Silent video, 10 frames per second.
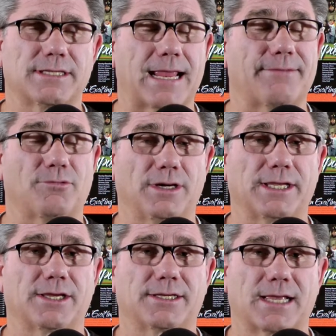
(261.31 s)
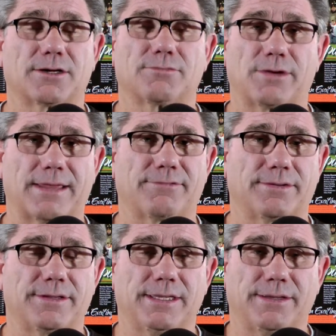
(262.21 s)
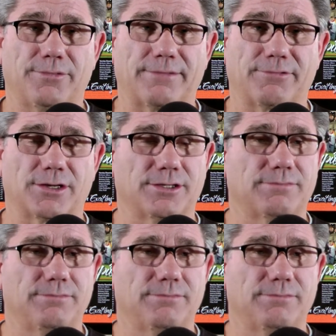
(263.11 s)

They have a really good kicker. We have a good